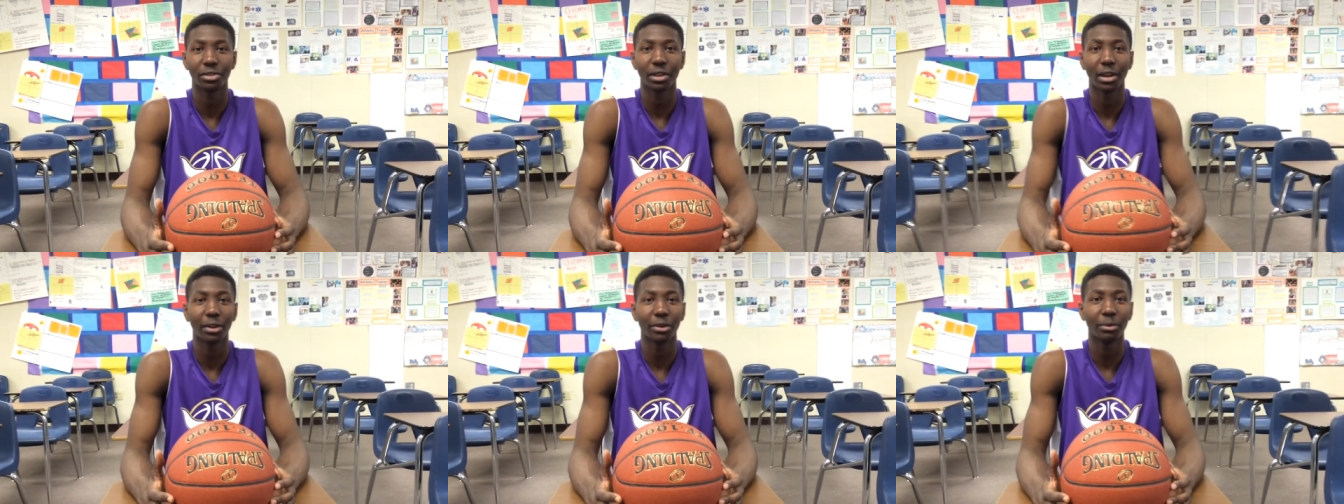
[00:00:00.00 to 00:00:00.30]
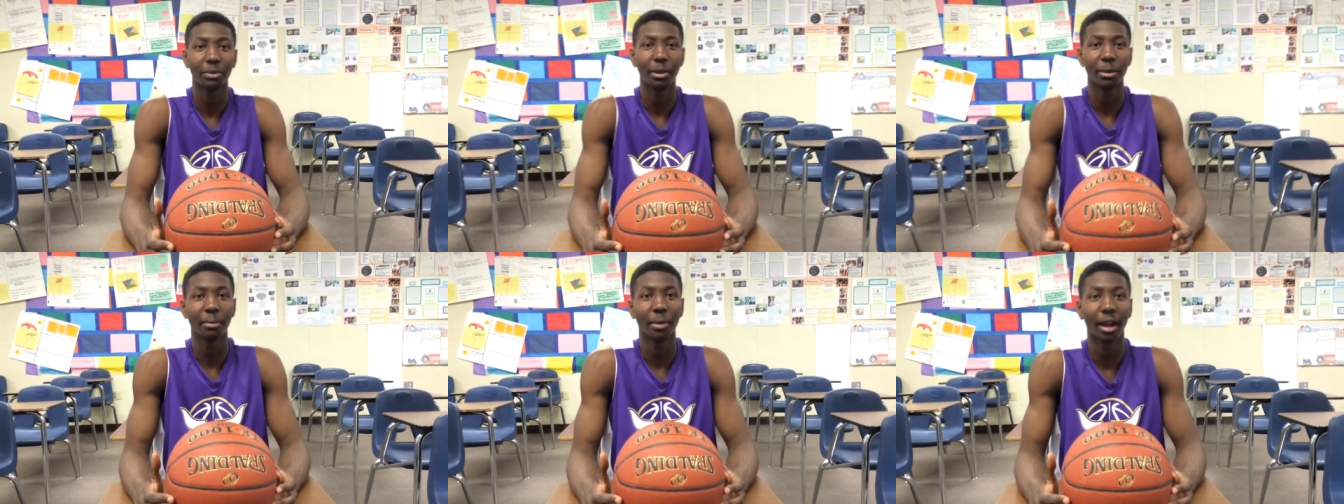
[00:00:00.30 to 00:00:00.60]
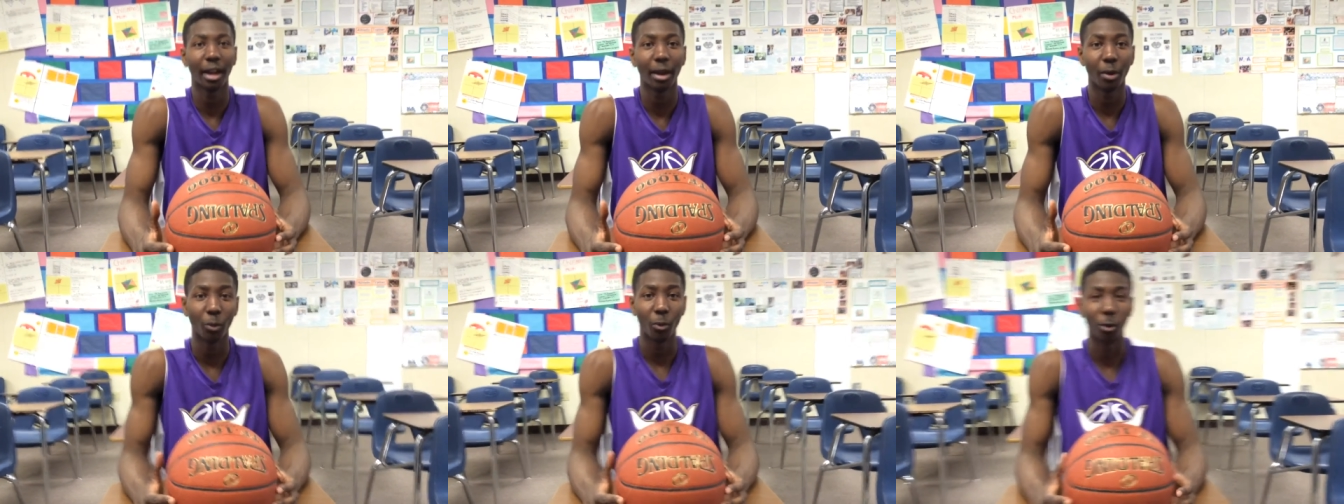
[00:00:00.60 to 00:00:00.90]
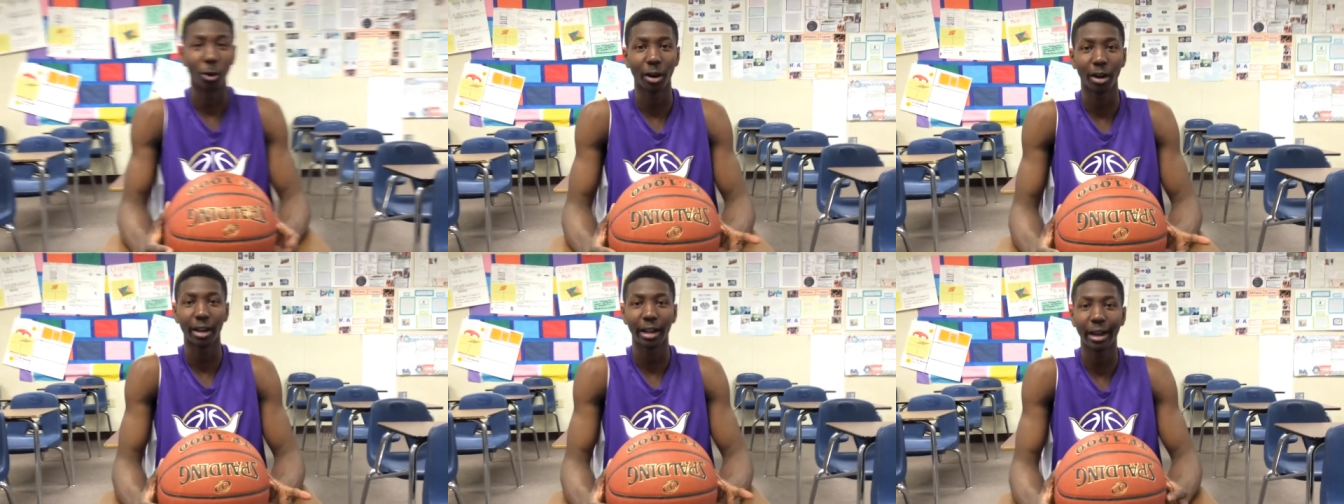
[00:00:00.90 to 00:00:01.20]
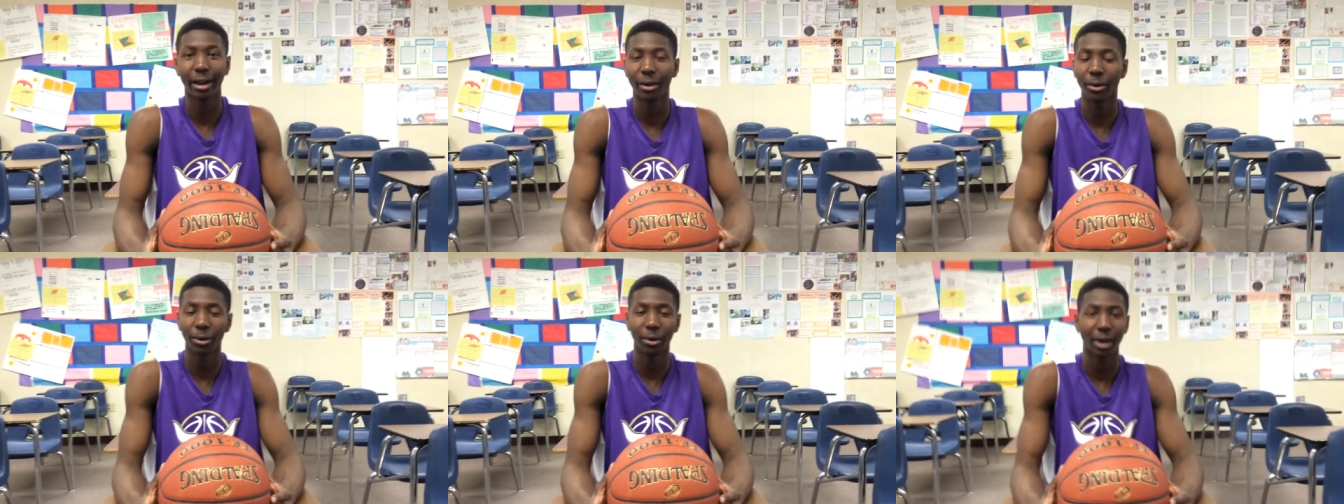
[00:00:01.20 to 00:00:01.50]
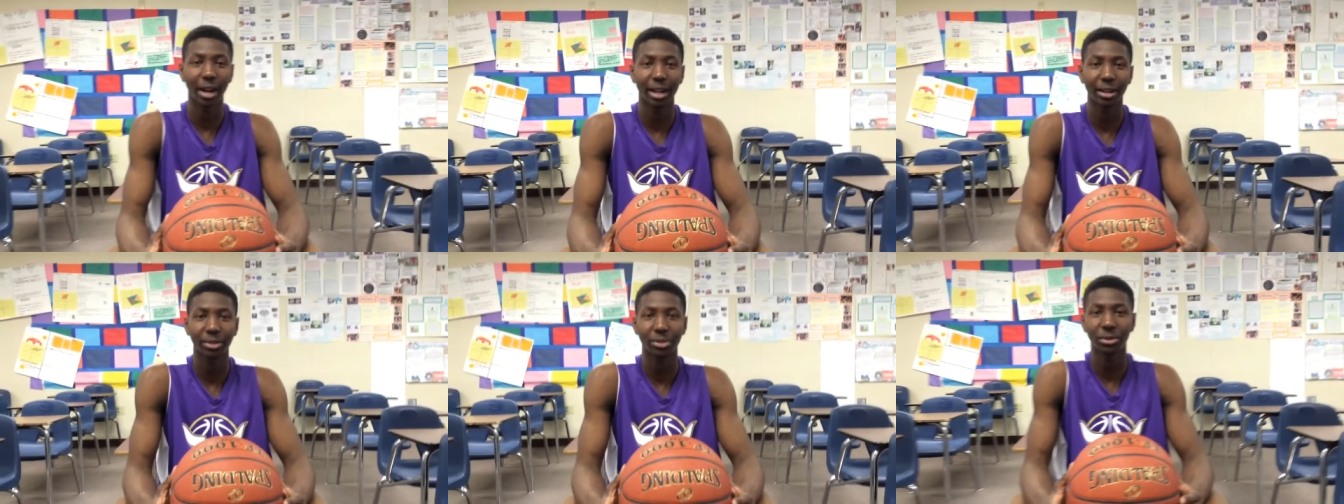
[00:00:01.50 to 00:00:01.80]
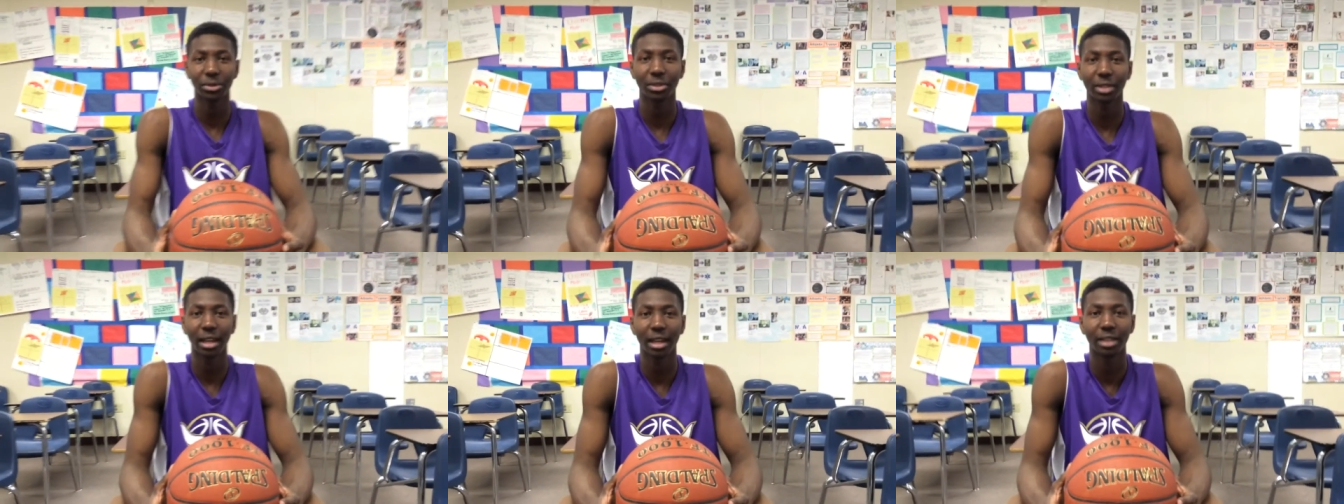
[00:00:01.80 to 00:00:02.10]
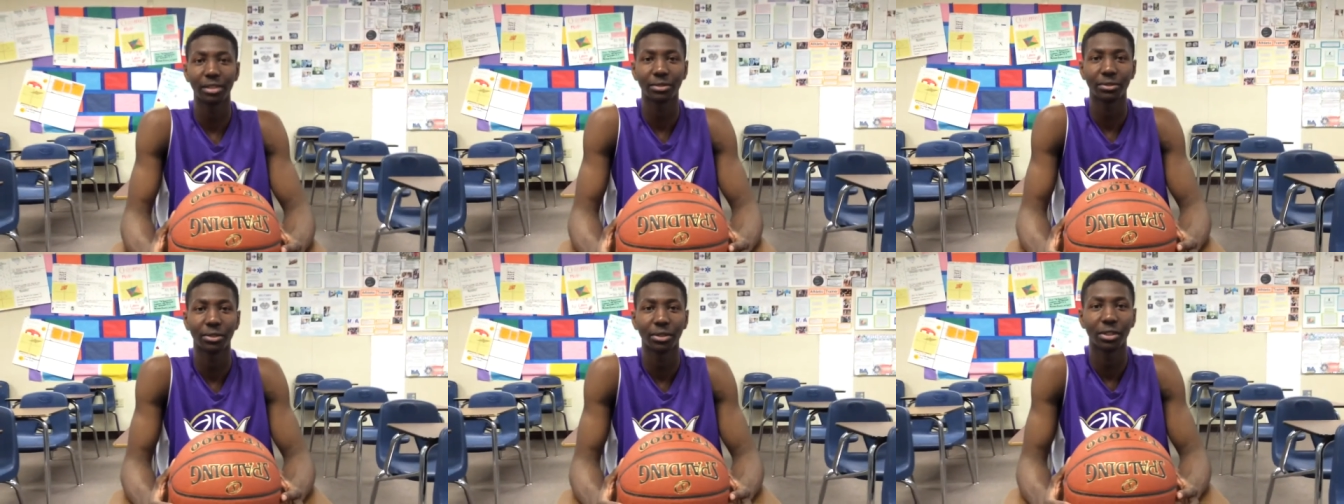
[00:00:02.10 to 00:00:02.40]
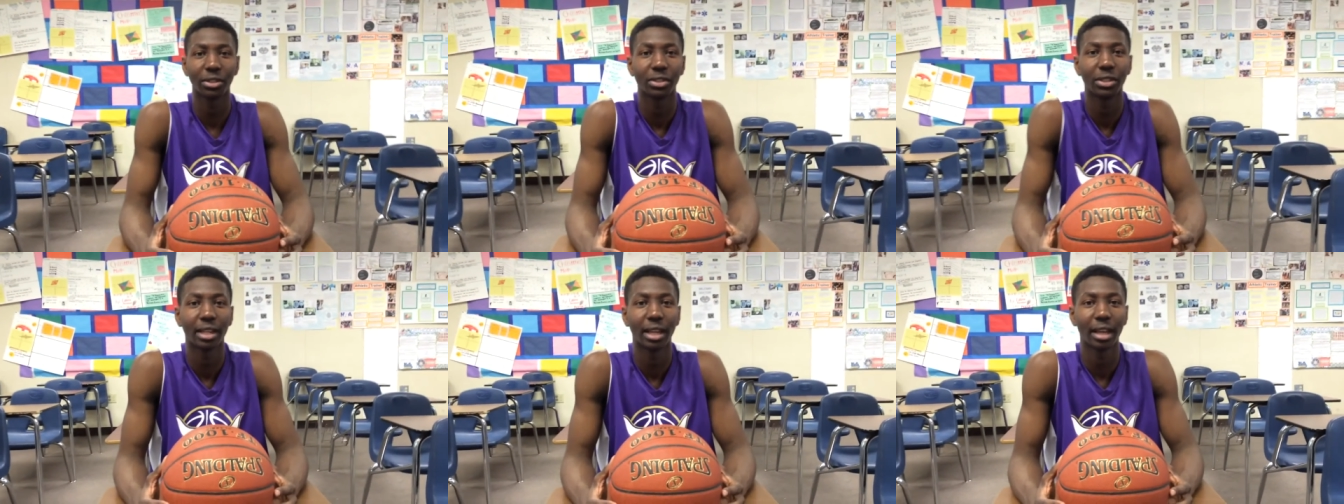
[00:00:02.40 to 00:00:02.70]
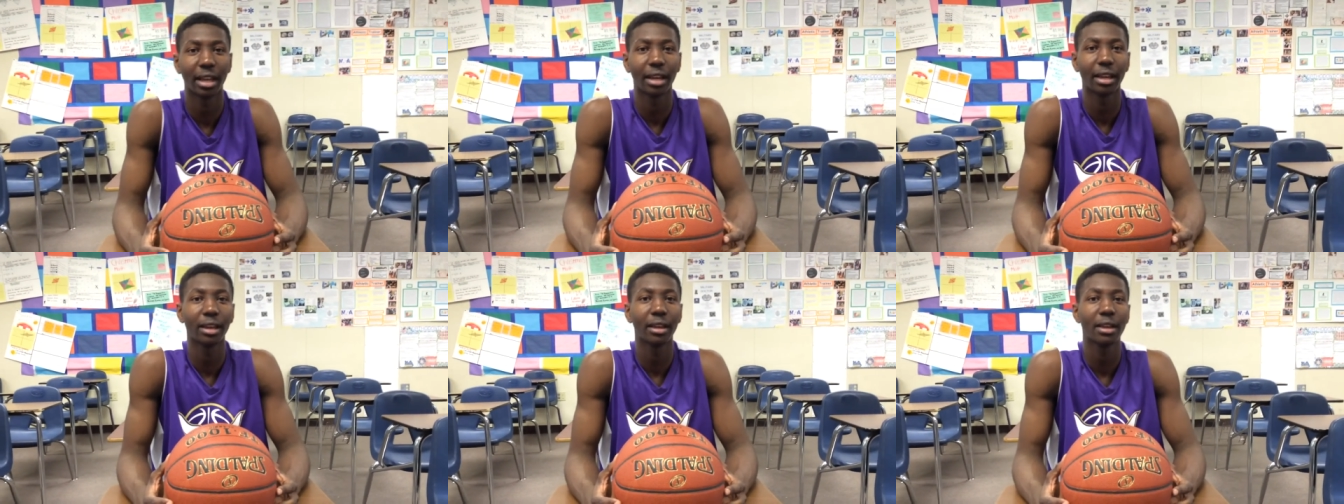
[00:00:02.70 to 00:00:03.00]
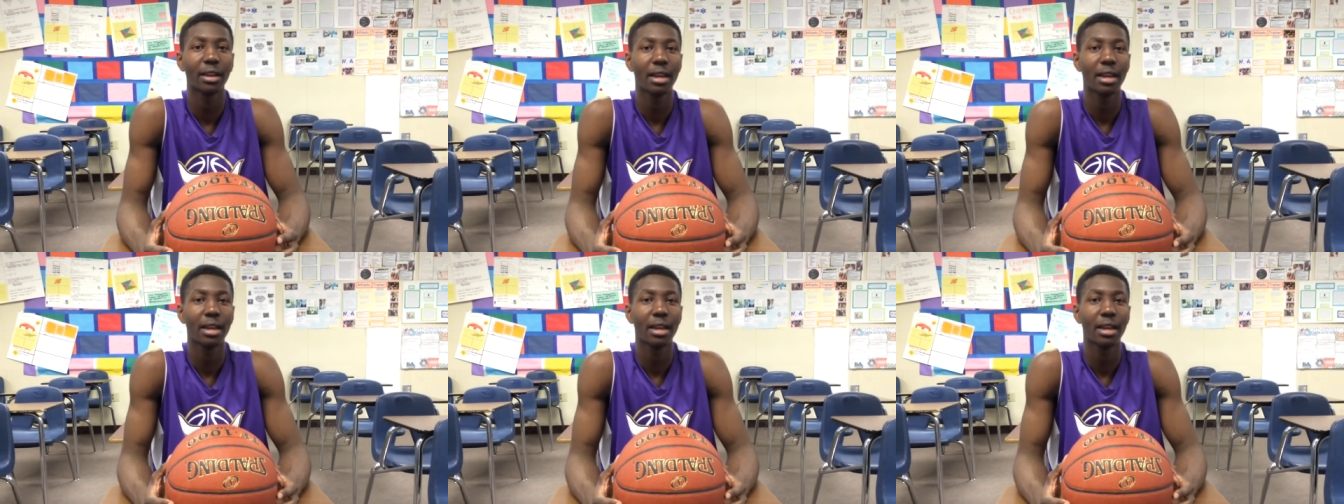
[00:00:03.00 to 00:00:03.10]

That would be my workout or exercise for the day.